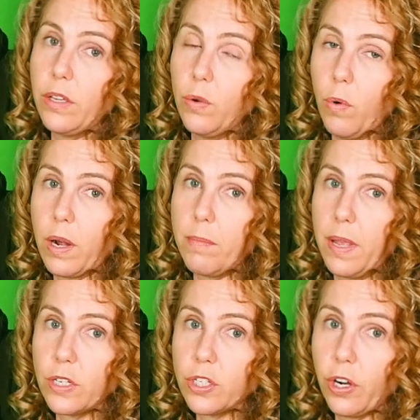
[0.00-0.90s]
you want to
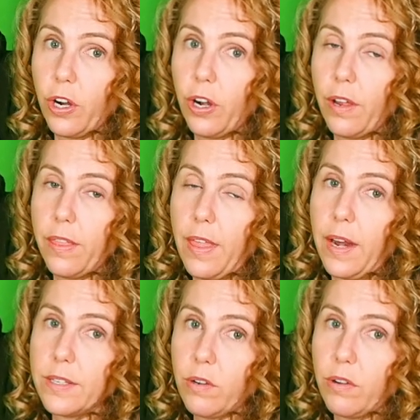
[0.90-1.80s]
make sure that
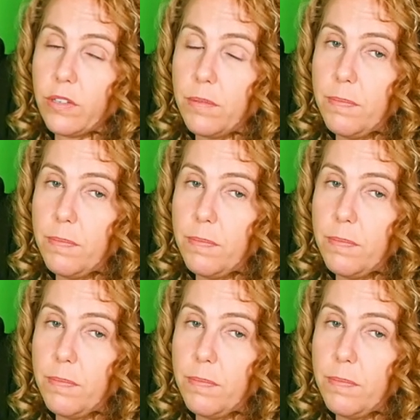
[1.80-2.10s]
it's going to